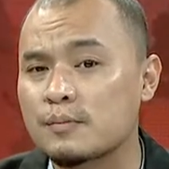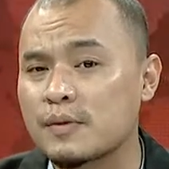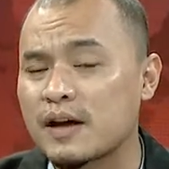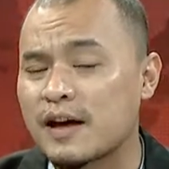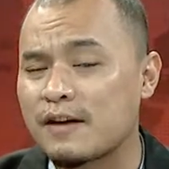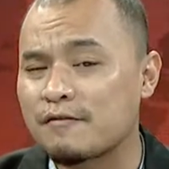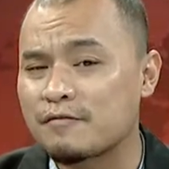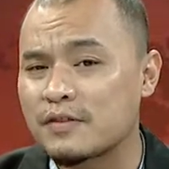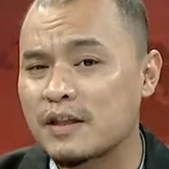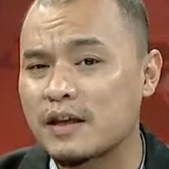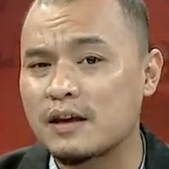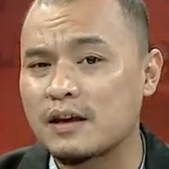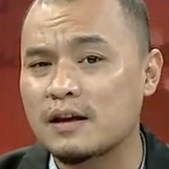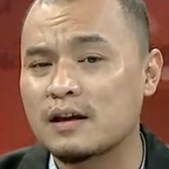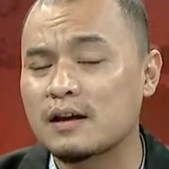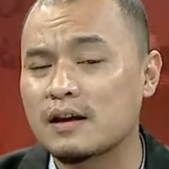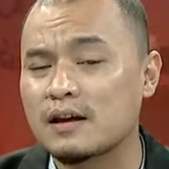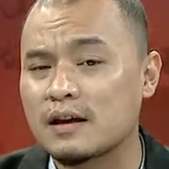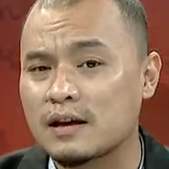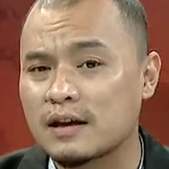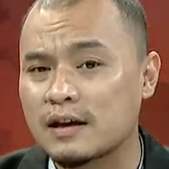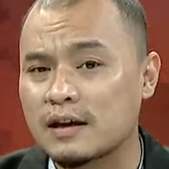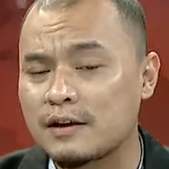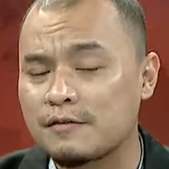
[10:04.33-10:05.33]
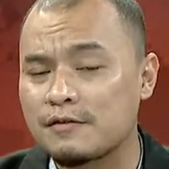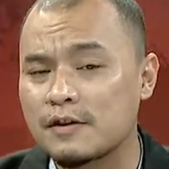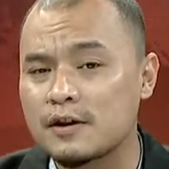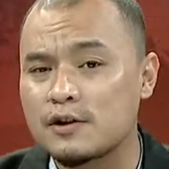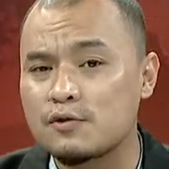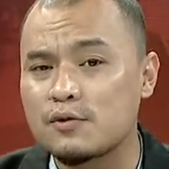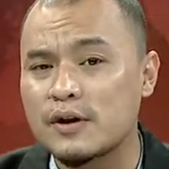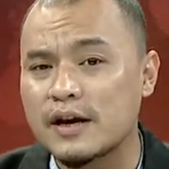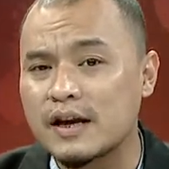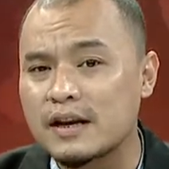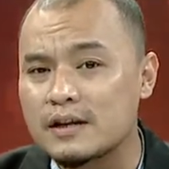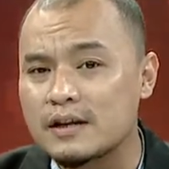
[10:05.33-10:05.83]
Have they given
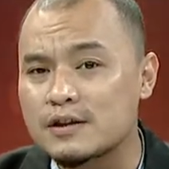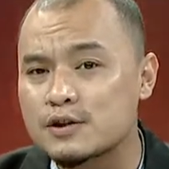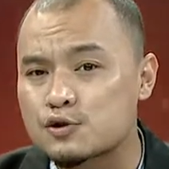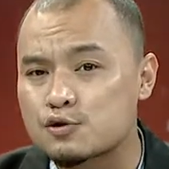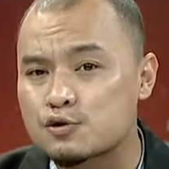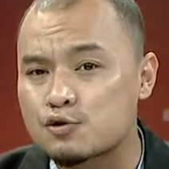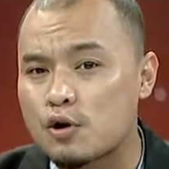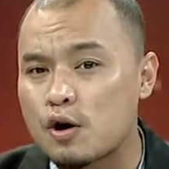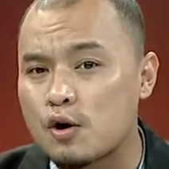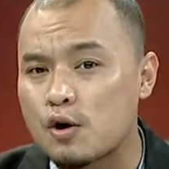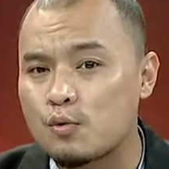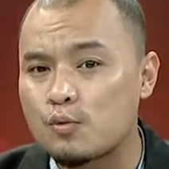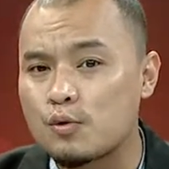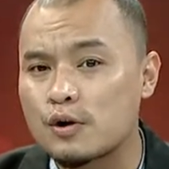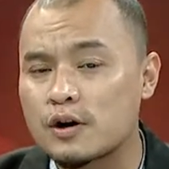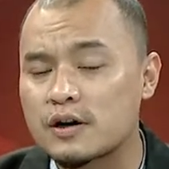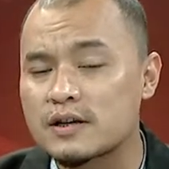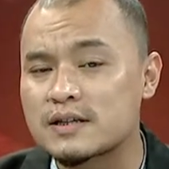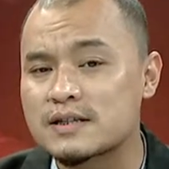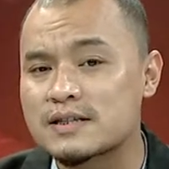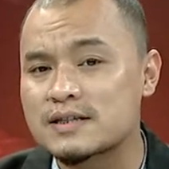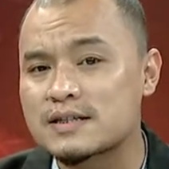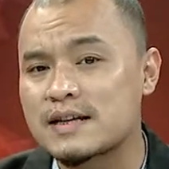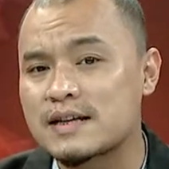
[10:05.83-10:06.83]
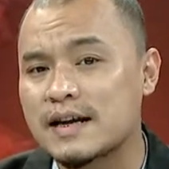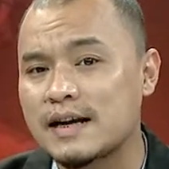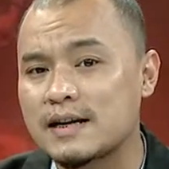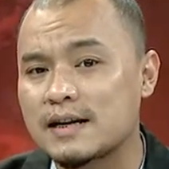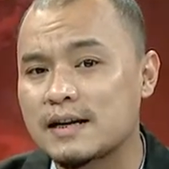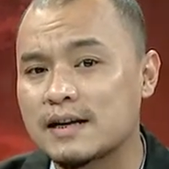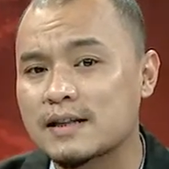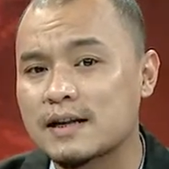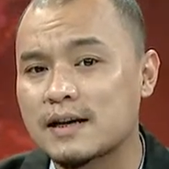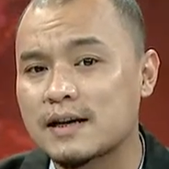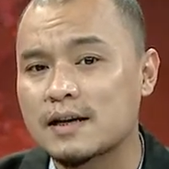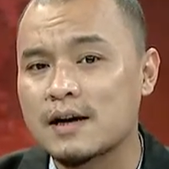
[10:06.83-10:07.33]
you any strong words
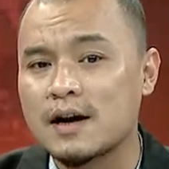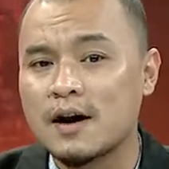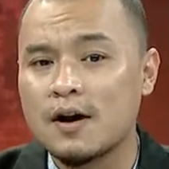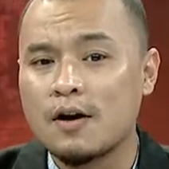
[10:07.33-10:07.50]
stating that,